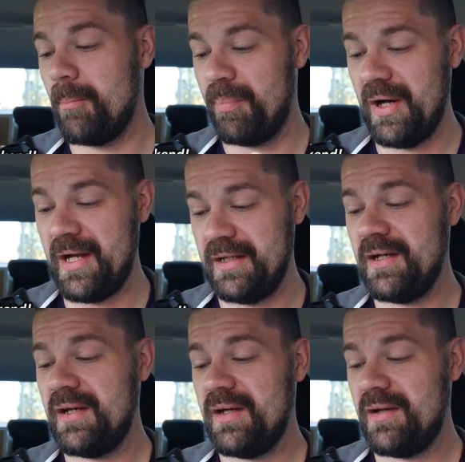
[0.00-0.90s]
But
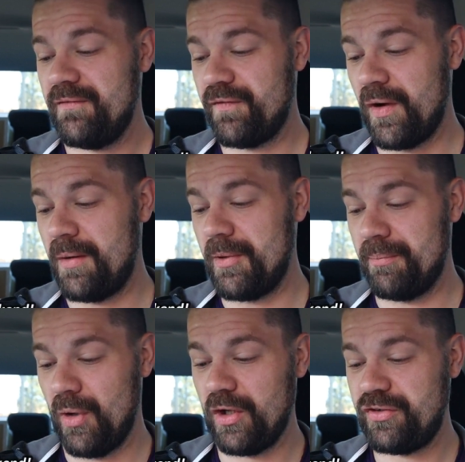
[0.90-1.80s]
from
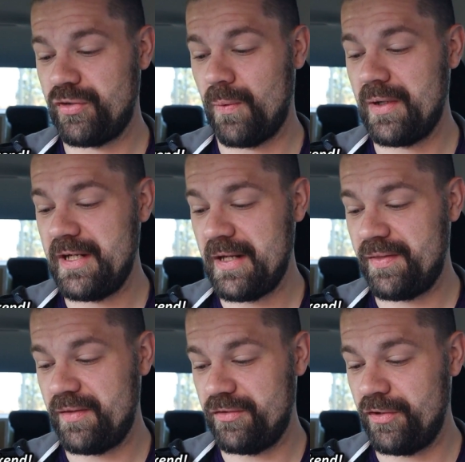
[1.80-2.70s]
March
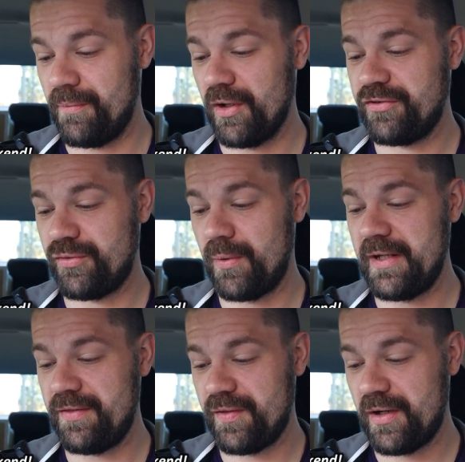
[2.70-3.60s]
20th to March
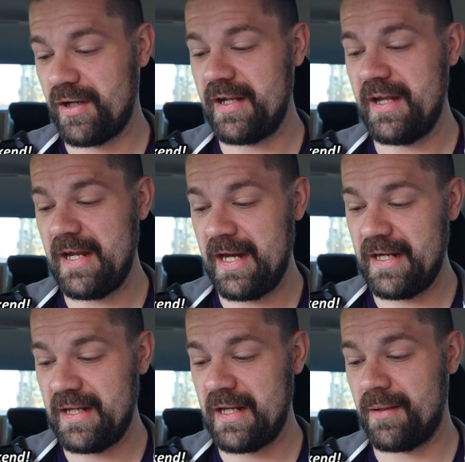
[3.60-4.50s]
23rd,
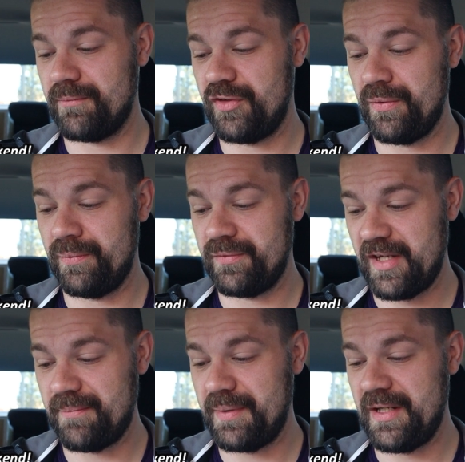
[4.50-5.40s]
8 a.m. to
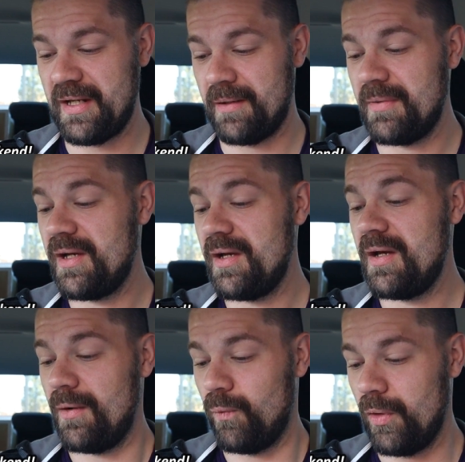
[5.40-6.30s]
10 p.m.,
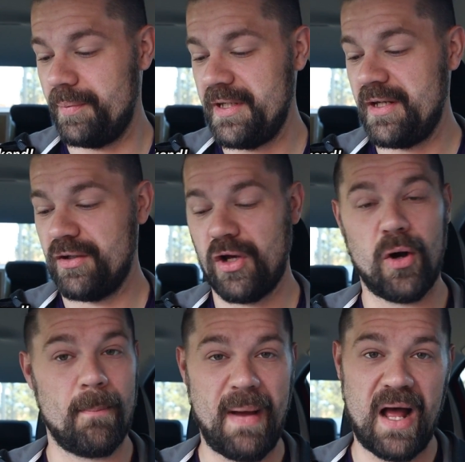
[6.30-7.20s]
will be
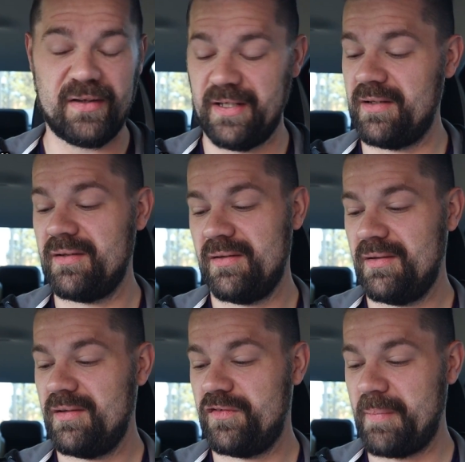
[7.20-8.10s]
Cobalion
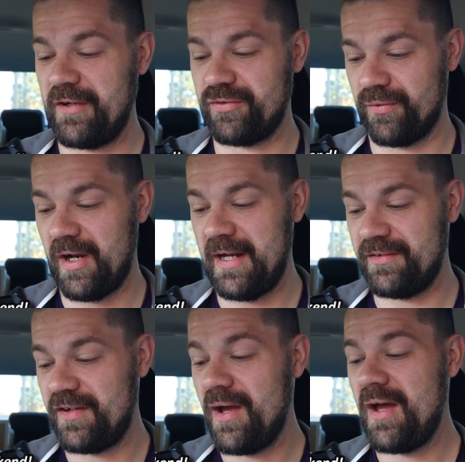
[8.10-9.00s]
special
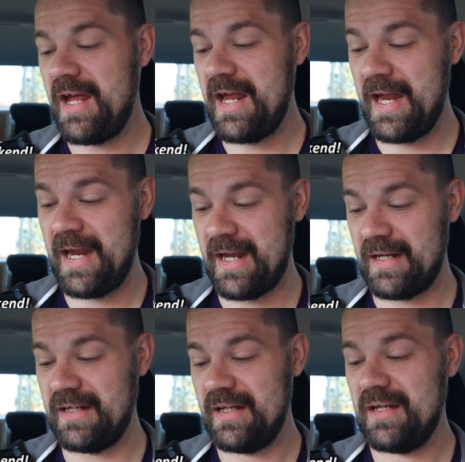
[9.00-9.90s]
raids,
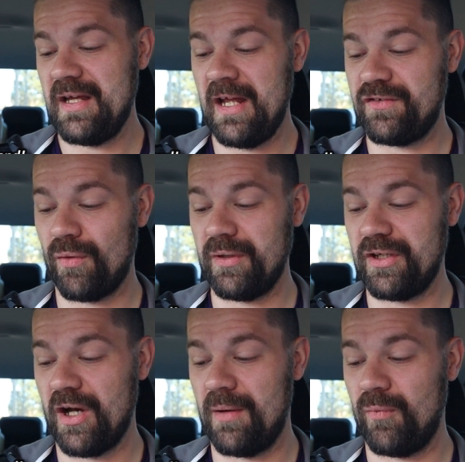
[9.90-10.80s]
and it's going to
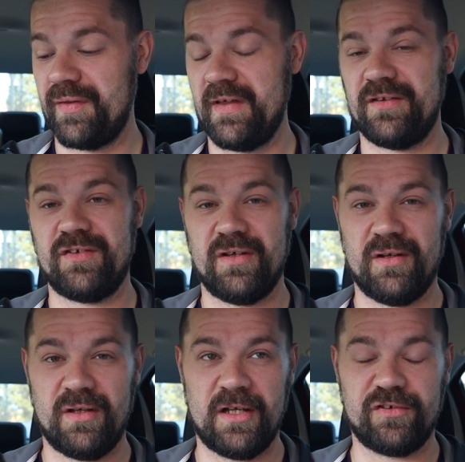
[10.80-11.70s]
come with its
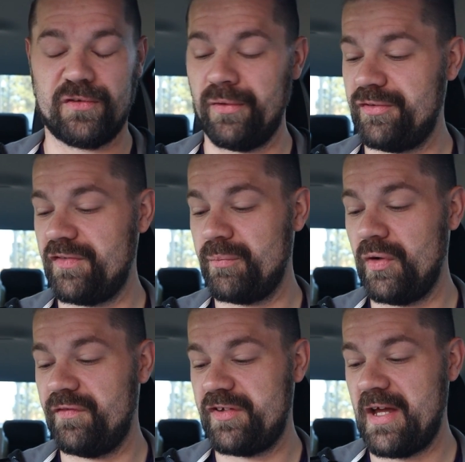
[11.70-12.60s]
exclusive
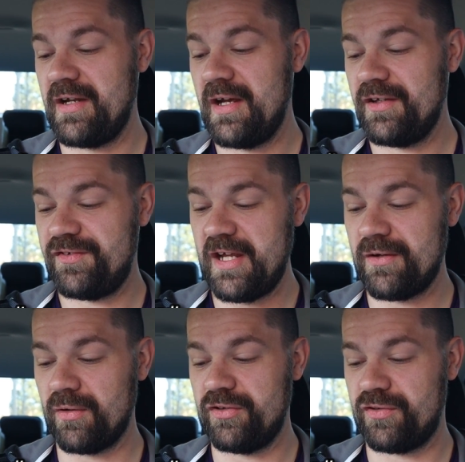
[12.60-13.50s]
moveset
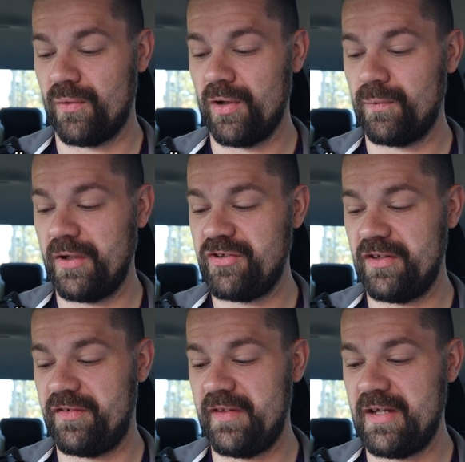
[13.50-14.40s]
Sacred Sword, which
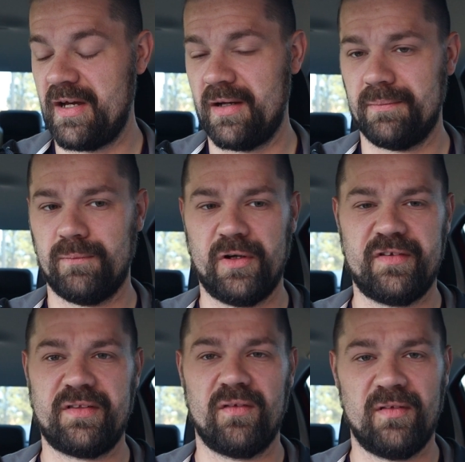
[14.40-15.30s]
is the
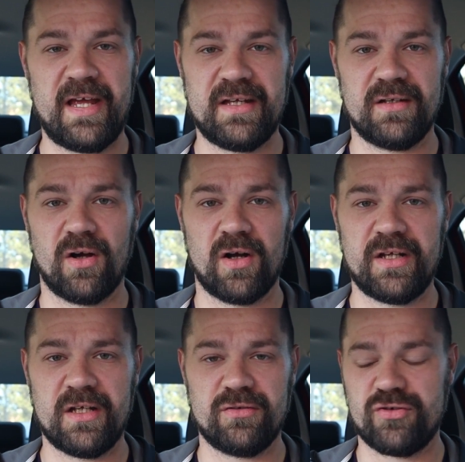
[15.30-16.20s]
the Late
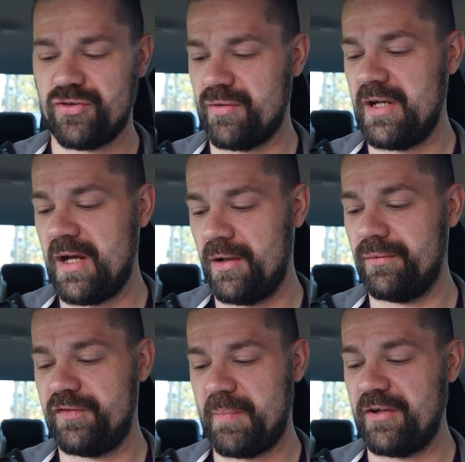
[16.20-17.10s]
Guardian
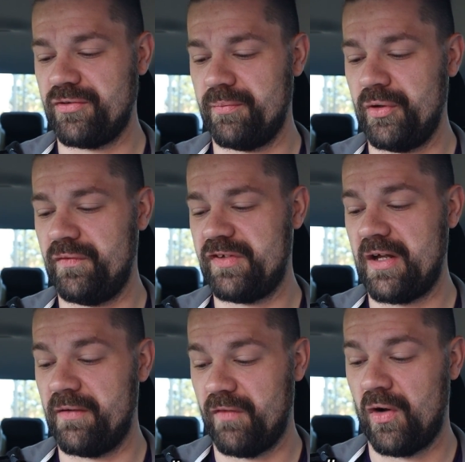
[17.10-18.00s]
trio special
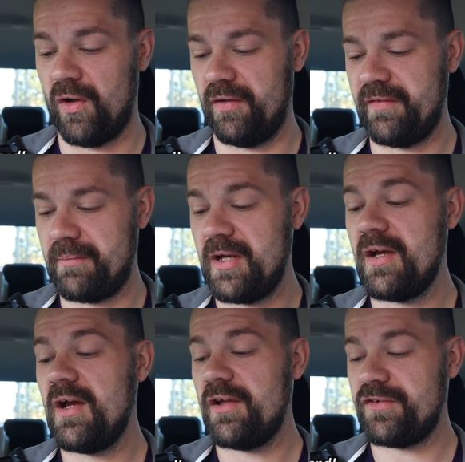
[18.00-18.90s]
moveset of all of them.
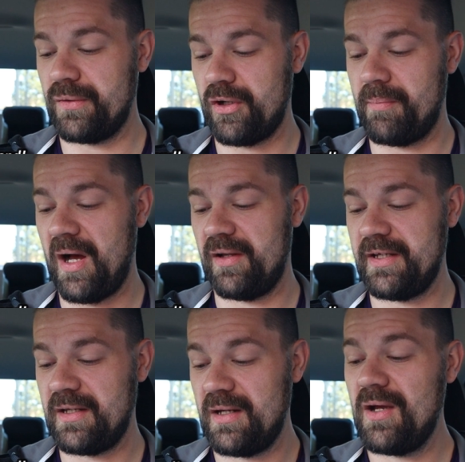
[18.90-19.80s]
So
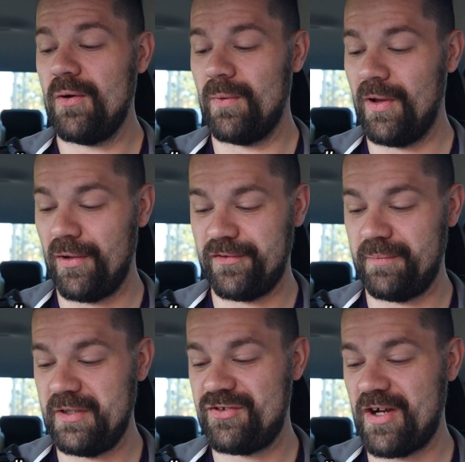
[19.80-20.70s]
Cobalion will also
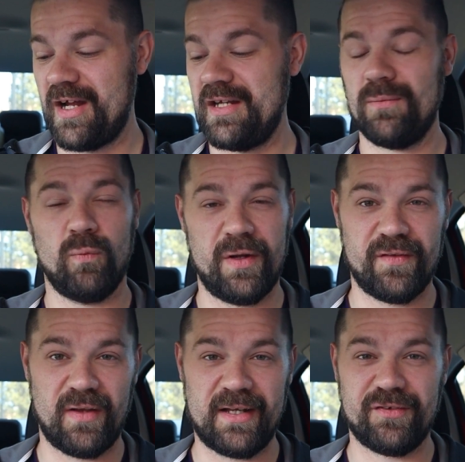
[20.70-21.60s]
be shiny with
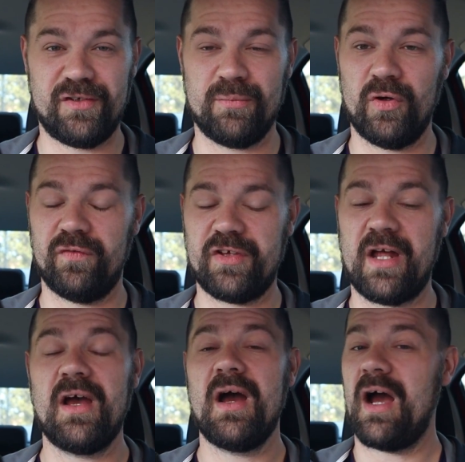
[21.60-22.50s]
a legacy
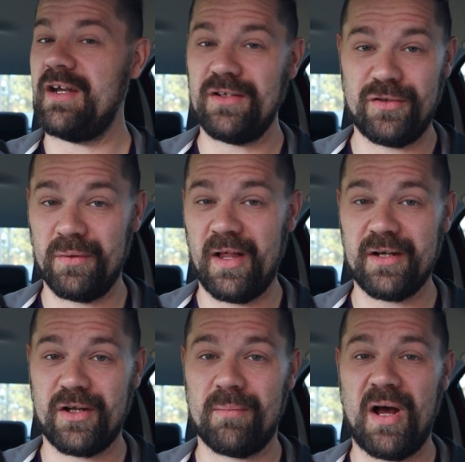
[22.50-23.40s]
moveset. I didn't do a
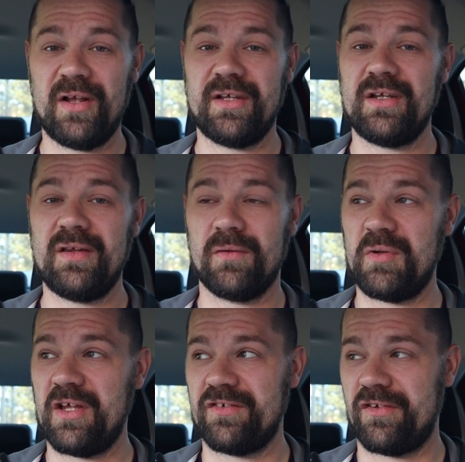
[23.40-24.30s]
lot of Cobalion either
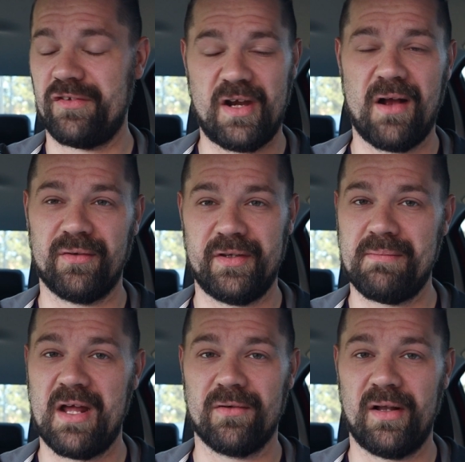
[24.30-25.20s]
because it's not really
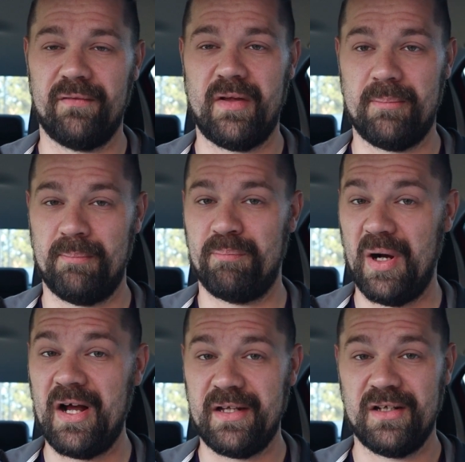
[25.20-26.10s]
meta relevant,
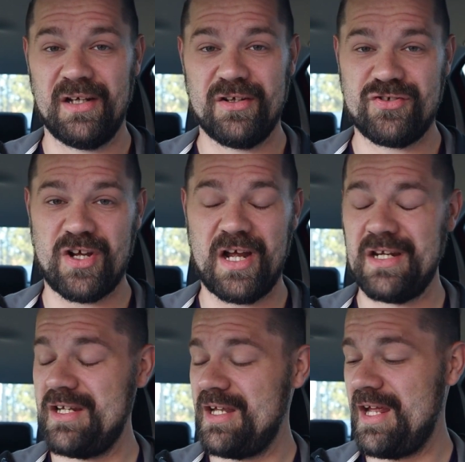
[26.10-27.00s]
but
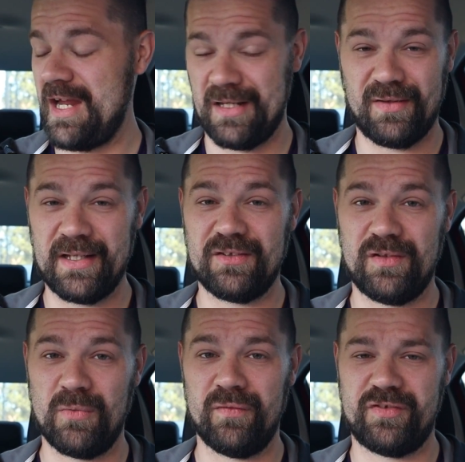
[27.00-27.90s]
shiny and
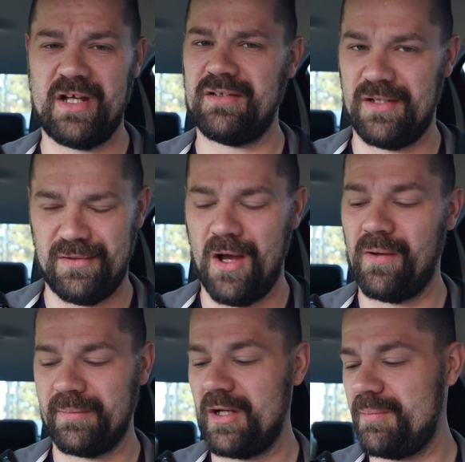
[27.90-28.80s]
legacy moveset, you
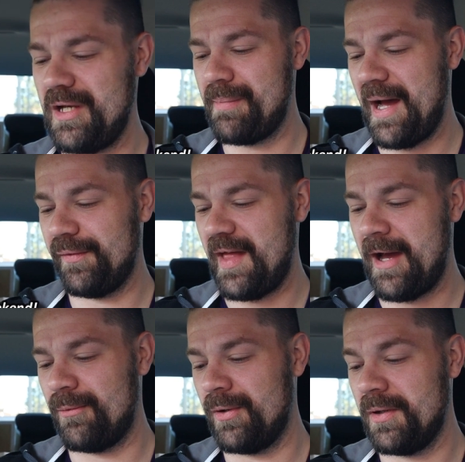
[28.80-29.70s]
know I'm going to about
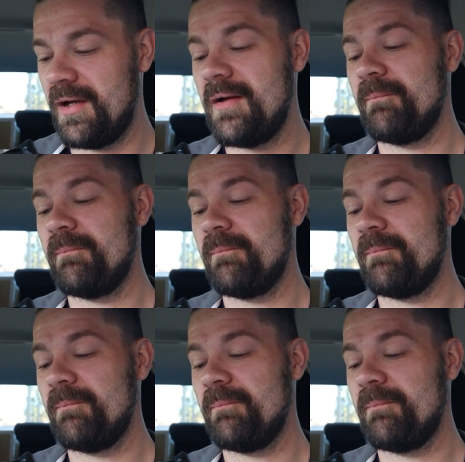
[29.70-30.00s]
that one.